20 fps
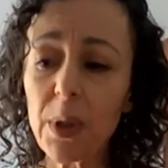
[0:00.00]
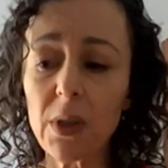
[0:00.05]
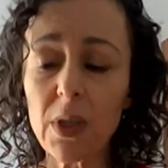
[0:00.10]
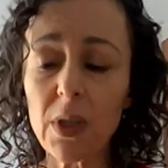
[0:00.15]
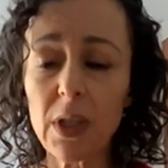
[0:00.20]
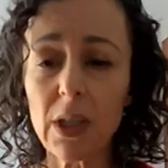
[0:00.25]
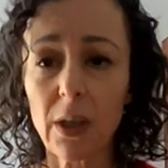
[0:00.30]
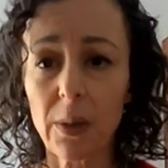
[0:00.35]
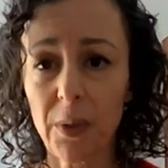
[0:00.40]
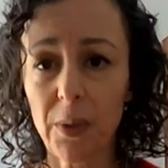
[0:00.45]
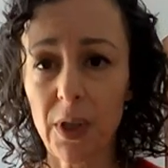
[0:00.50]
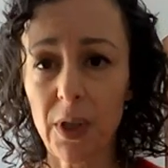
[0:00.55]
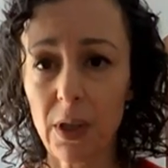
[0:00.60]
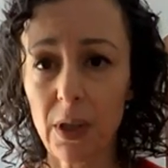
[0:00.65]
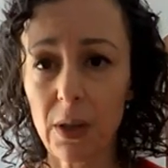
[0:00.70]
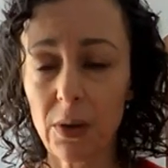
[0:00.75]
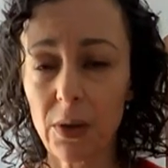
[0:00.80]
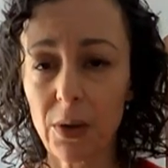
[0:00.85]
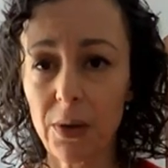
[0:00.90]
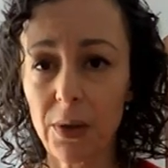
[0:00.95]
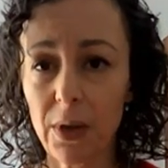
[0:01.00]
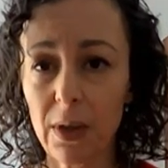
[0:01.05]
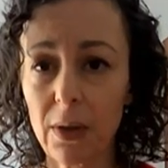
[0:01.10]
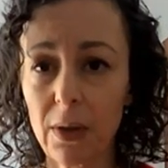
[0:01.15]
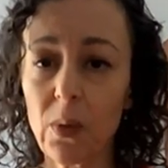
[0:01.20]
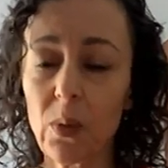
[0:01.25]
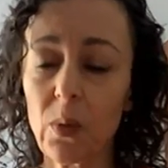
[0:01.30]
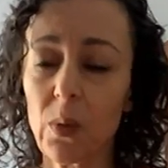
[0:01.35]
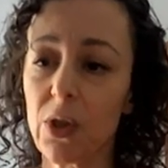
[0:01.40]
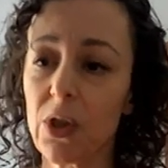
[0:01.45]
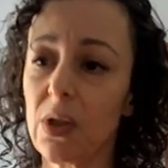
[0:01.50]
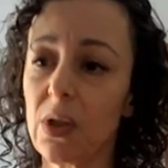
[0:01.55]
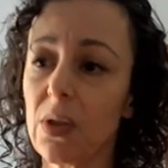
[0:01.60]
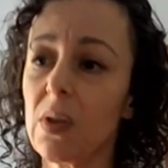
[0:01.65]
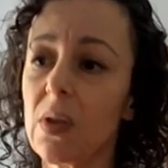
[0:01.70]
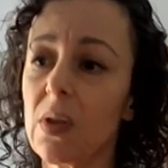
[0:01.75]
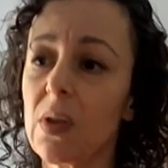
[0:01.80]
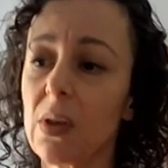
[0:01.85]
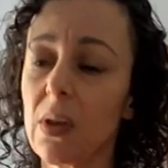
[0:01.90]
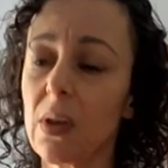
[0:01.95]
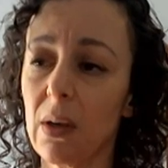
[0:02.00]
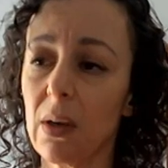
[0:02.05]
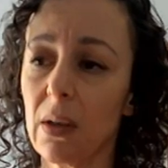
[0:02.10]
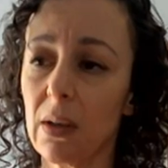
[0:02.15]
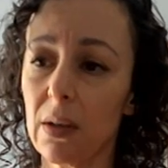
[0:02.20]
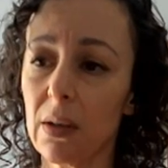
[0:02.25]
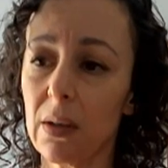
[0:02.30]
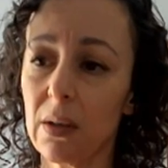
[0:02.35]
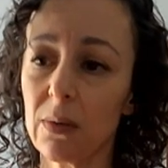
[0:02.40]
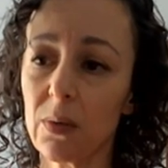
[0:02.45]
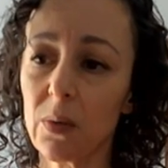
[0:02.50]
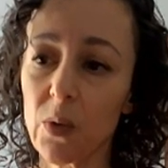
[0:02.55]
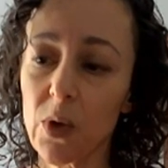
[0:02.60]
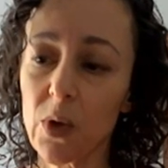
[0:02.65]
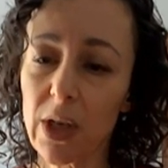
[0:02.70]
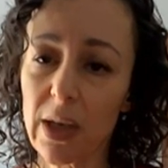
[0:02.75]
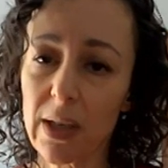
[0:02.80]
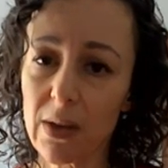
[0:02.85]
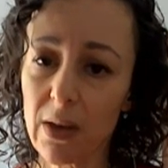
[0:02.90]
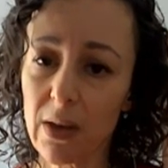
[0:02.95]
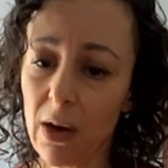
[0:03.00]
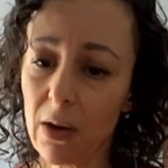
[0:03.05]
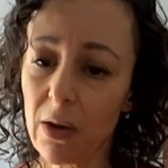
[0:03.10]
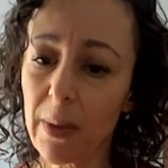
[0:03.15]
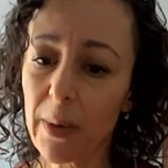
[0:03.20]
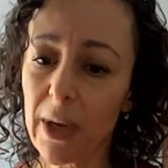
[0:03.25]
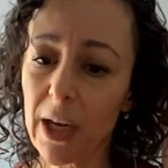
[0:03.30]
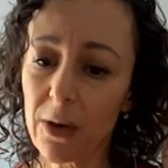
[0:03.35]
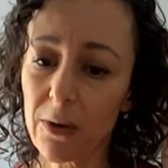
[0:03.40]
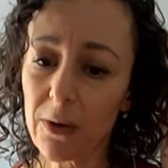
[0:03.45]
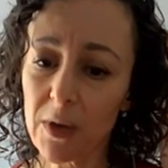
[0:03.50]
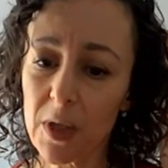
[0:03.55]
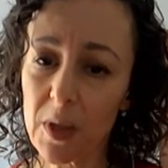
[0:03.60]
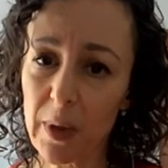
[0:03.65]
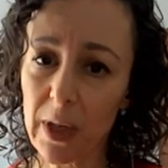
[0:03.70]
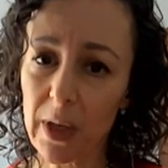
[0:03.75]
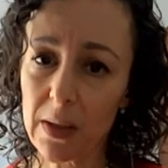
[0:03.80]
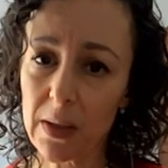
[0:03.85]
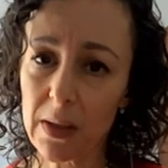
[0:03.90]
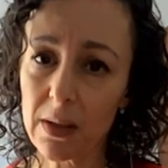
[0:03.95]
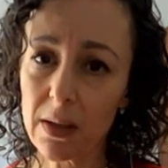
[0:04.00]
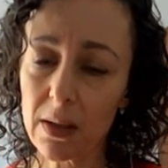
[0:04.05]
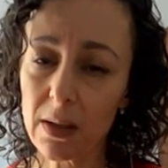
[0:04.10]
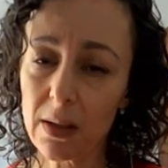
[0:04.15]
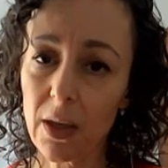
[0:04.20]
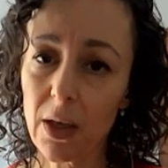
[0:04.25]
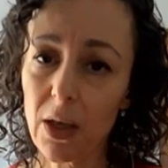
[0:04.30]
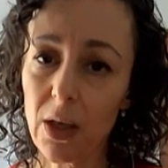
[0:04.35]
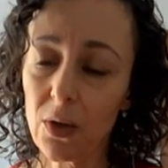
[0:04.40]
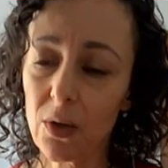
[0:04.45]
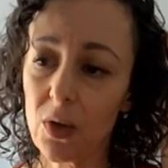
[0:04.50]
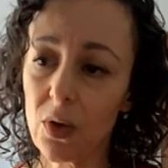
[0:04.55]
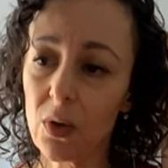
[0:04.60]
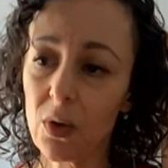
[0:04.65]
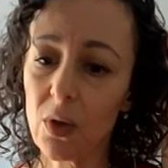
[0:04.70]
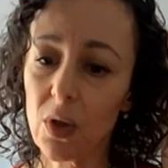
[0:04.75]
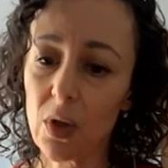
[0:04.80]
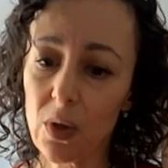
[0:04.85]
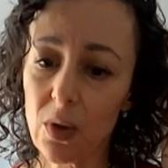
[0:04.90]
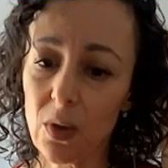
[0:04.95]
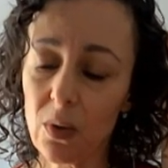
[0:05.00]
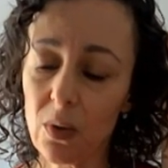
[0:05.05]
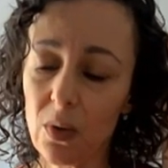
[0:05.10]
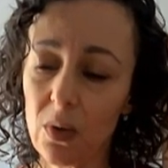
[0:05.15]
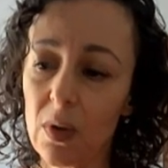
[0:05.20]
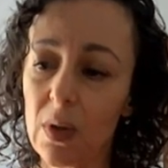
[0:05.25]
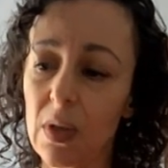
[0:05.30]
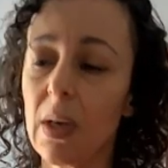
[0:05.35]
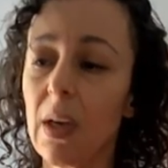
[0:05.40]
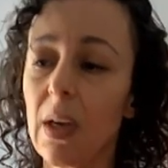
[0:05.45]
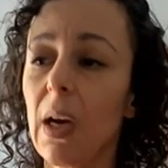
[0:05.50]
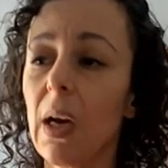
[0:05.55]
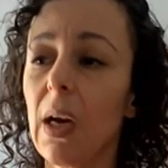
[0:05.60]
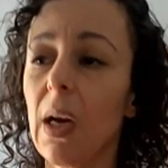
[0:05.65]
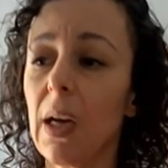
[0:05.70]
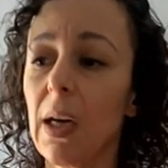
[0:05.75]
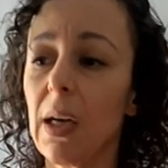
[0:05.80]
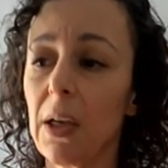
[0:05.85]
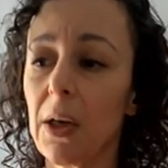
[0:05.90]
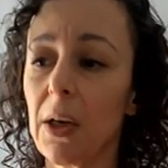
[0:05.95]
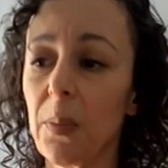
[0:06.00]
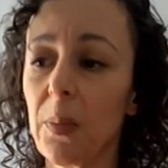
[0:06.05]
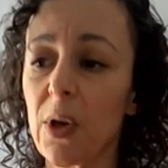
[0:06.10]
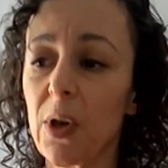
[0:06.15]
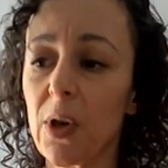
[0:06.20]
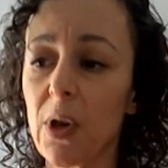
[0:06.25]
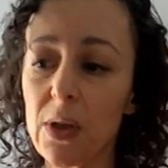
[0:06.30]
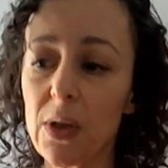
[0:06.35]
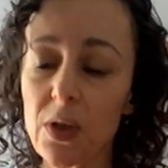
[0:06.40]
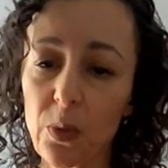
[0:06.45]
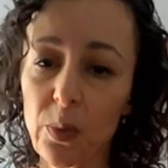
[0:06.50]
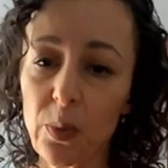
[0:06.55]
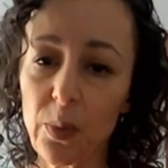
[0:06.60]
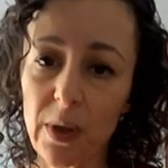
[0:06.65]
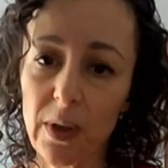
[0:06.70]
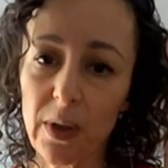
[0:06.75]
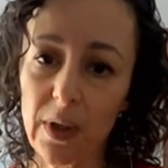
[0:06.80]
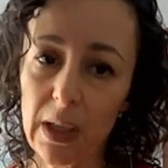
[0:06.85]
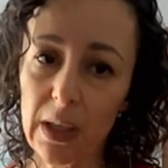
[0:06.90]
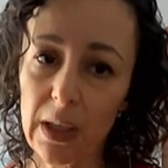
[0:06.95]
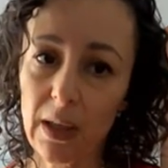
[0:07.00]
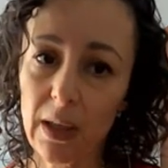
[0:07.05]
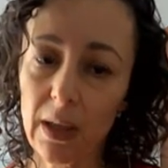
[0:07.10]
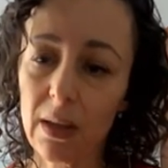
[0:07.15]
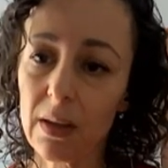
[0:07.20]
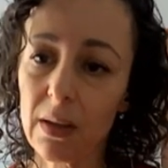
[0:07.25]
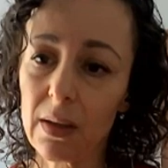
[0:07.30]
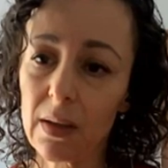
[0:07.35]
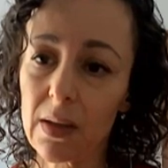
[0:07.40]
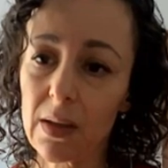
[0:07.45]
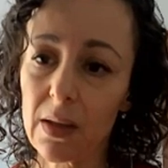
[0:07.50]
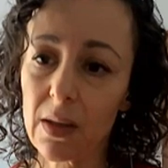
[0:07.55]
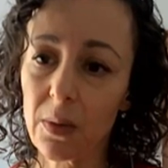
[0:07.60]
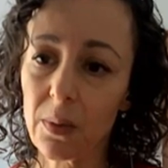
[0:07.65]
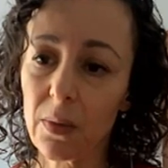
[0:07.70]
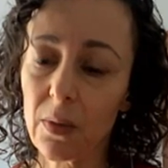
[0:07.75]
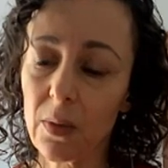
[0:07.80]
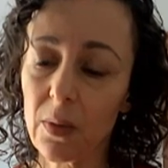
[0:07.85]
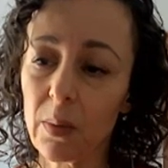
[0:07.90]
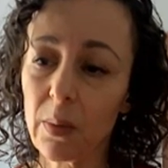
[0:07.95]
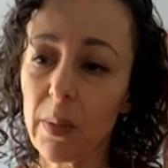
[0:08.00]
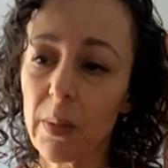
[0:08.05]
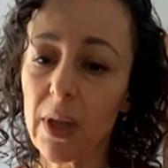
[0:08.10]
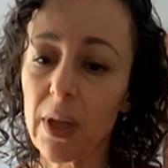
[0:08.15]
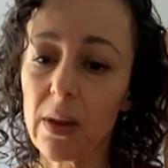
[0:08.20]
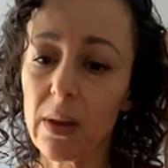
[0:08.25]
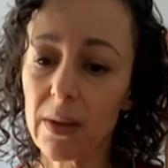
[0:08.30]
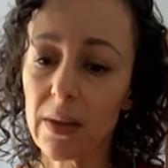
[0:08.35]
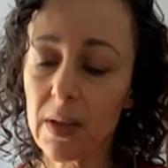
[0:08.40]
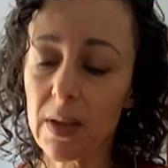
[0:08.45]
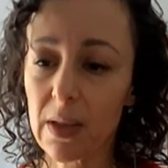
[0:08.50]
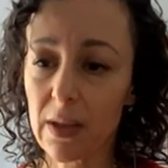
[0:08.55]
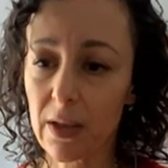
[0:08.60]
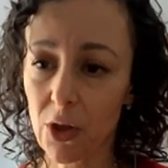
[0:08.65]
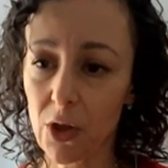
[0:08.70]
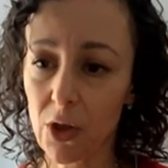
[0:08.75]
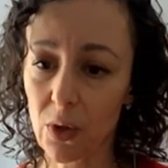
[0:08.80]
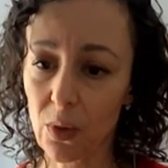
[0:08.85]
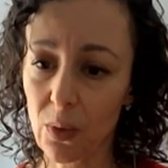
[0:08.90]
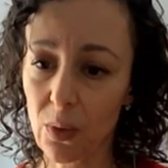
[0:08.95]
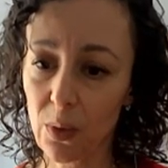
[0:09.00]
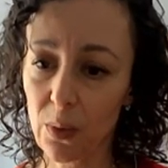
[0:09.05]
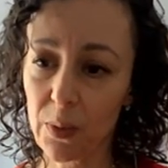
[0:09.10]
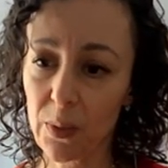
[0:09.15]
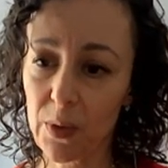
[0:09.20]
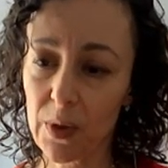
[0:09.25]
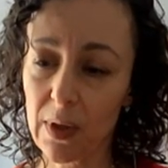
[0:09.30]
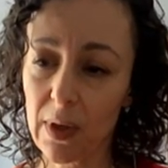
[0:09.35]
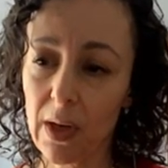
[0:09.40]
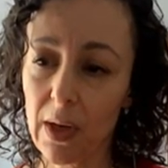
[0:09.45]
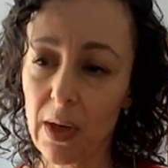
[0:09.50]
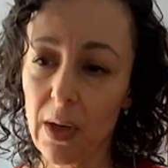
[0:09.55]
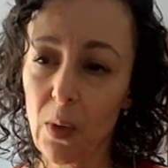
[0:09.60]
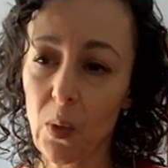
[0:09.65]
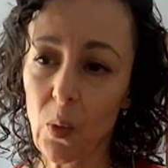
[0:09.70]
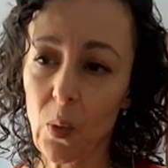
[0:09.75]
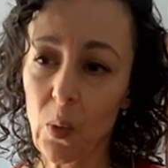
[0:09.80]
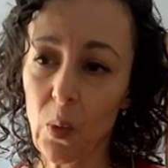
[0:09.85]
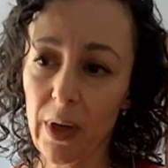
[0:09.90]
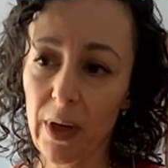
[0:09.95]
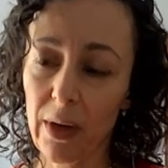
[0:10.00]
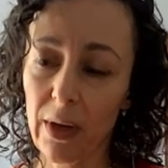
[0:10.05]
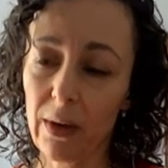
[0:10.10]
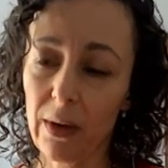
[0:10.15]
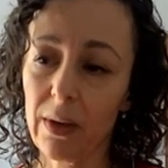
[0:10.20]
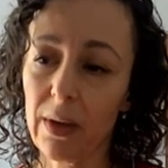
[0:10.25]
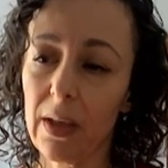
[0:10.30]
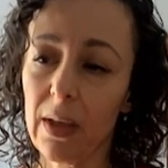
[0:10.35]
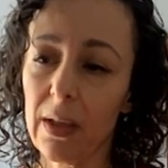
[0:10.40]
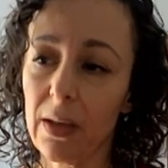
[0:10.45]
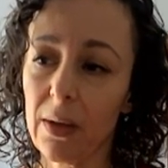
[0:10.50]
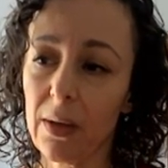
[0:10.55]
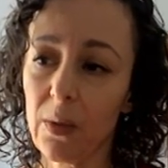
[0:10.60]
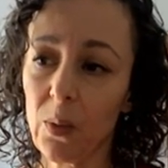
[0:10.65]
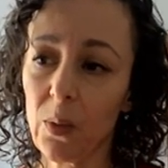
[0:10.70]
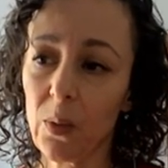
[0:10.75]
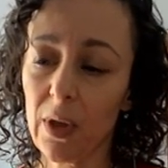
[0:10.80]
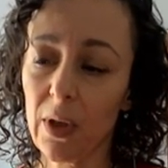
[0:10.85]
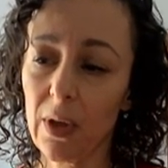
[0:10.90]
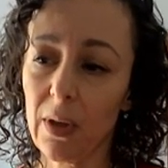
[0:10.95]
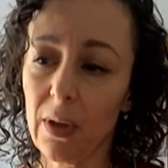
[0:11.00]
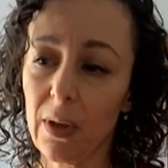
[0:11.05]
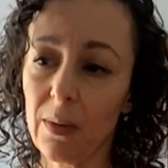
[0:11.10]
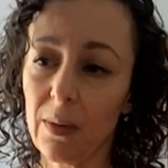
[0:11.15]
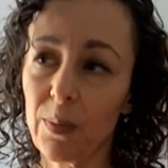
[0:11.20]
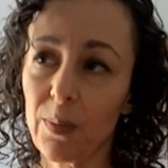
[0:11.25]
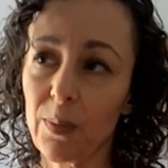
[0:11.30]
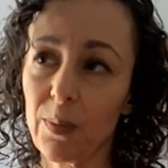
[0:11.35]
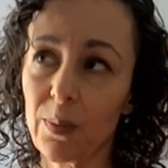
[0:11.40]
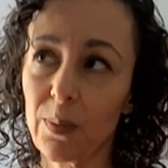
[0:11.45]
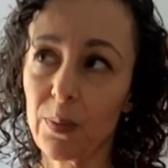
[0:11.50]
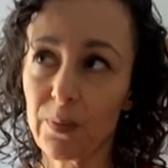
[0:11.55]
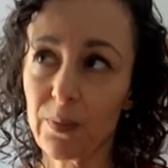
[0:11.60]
building up the e-learning, which has automatic responses to the student, but also building in some monthly discussion groups where it will